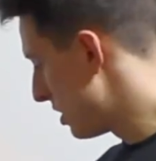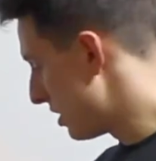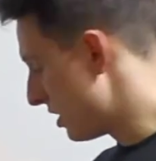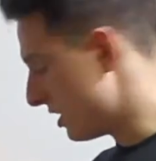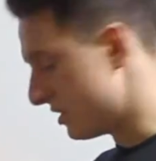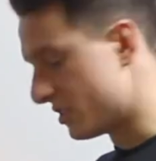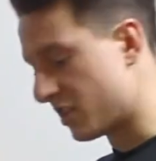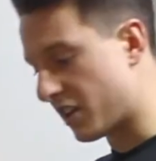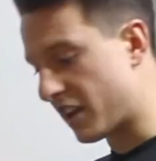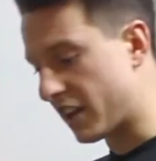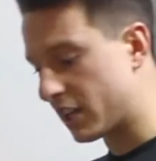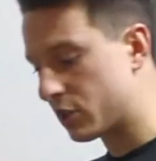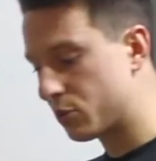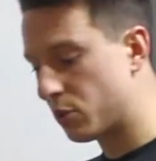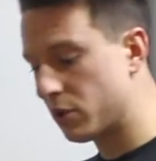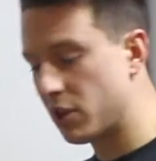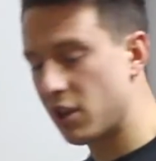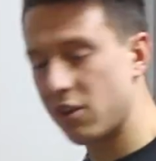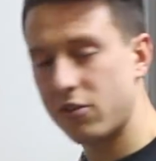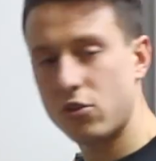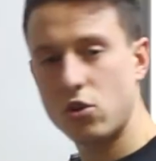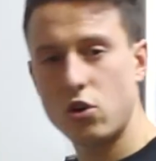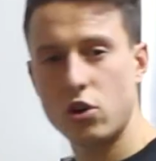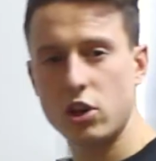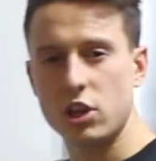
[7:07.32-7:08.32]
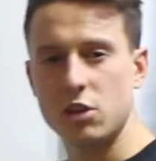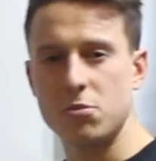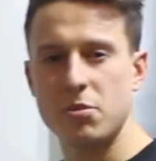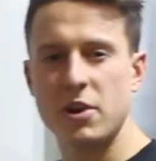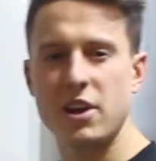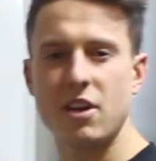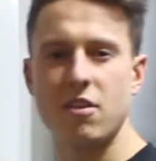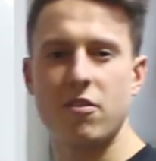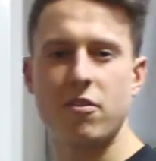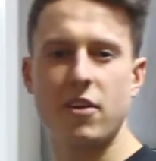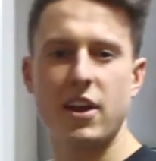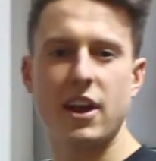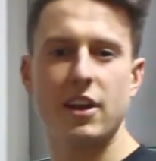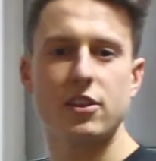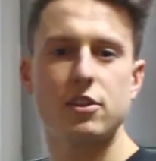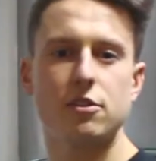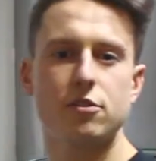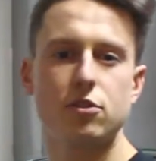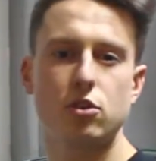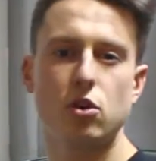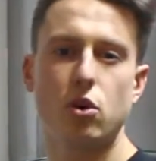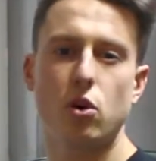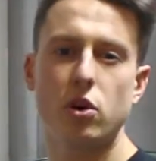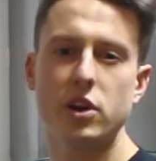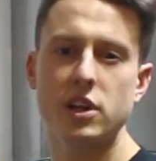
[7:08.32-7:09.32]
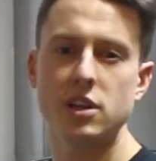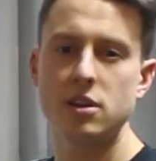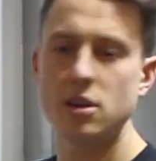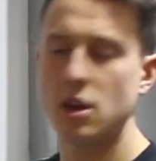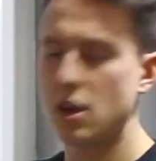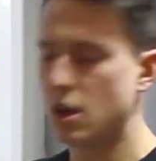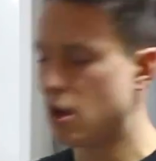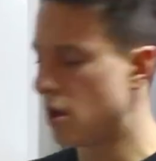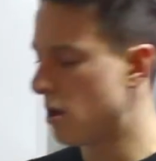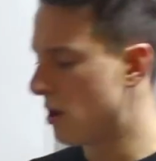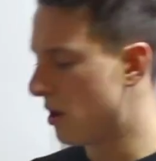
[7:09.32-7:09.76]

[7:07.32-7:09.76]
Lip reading: is the next one I've got. You might have heard of taurine.